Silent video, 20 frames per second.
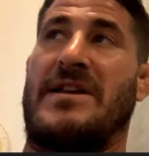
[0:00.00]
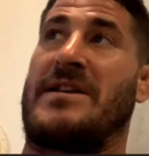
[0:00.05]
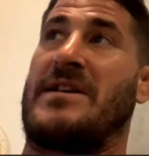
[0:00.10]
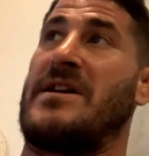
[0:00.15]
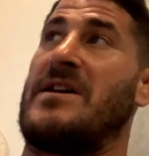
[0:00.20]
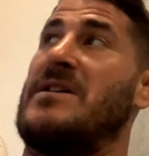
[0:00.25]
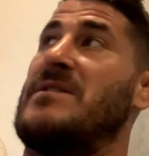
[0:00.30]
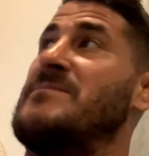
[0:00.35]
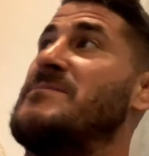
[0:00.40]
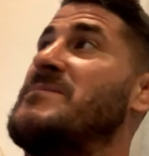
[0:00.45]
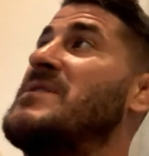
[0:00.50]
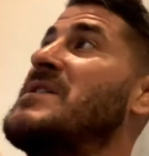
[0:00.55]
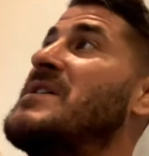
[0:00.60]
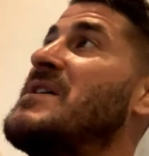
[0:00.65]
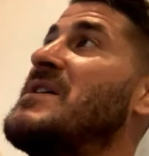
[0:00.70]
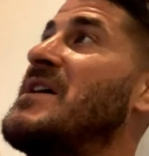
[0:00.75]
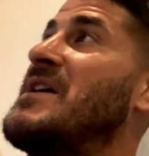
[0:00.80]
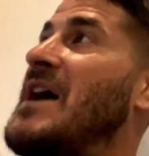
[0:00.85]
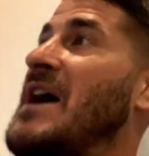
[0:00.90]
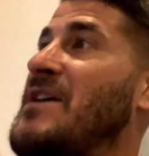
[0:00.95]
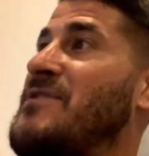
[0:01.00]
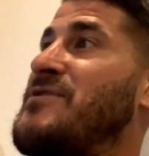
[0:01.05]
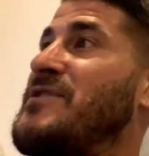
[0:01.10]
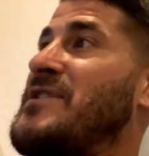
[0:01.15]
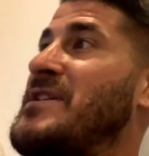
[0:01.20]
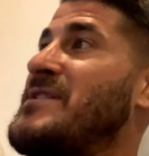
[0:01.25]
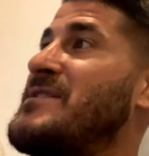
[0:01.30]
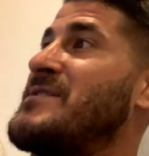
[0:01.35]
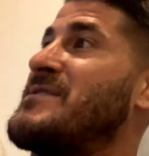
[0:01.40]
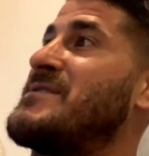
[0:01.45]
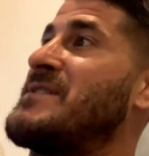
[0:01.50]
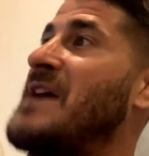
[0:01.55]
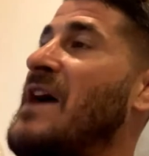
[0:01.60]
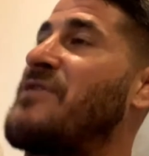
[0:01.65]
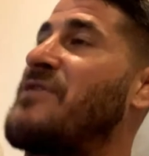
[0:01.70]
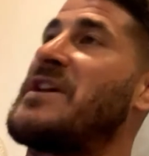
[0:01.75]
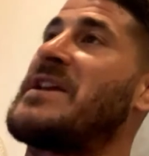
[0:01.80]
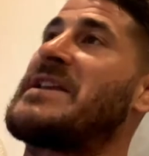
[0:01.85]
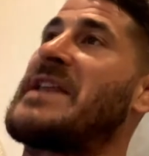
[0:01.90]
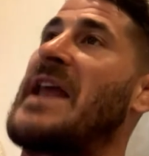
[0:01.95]
And I think
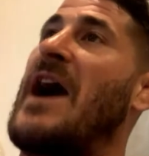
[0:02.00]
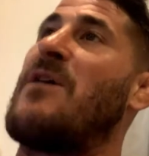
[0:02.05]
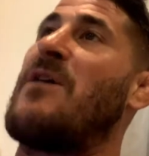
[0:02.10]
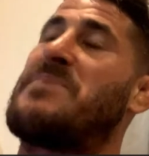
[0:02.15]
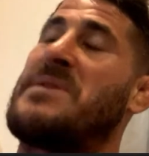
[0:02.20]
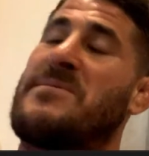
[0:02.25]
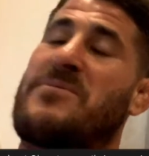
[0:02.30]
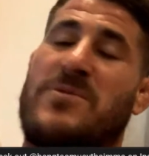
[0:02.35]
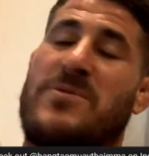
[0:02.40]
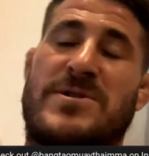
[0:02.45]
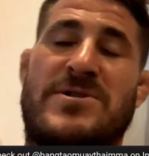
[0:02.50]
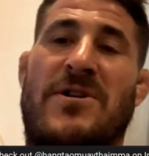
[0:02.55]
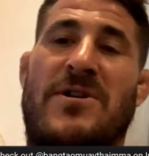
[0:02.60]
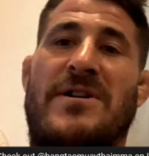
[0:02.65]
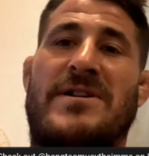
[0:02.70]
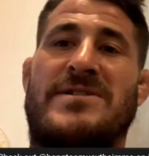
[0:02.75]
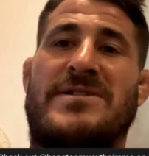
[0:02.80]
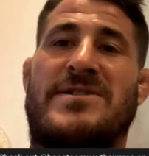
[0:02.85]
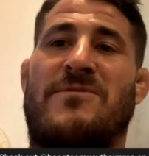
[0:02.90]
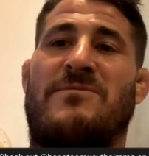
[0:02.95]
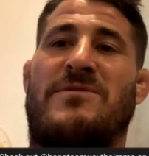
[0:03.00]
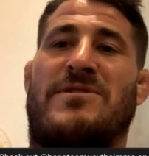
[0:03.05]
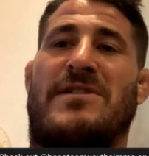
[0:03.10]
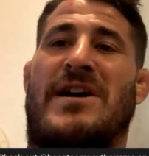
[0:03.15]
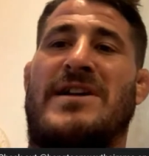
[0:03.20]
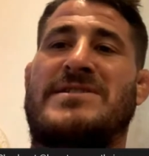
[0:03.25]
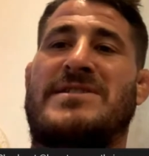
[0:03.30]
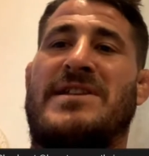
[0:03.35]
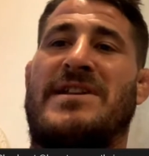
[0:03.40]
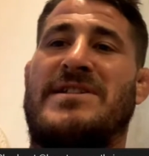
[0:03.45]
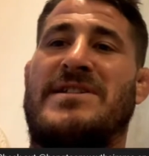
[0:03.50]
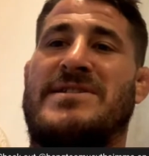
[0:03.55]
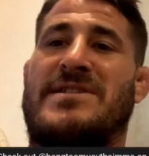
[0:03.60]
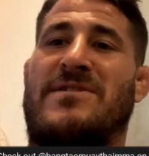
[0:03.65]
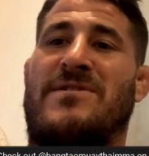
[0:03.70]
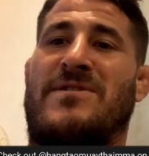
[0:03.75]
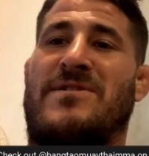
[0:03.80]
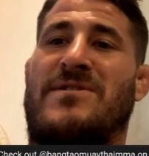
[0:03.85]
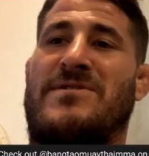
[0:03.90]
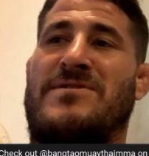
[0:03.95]
I think now people are starting to realize that it's
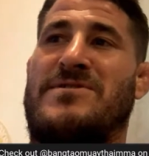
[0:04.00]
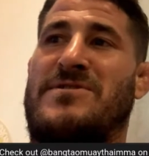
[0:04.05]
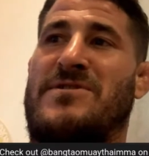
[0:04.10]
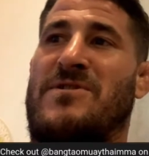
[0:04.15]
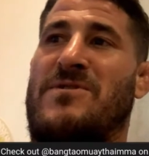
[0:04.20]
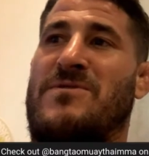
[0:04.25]
the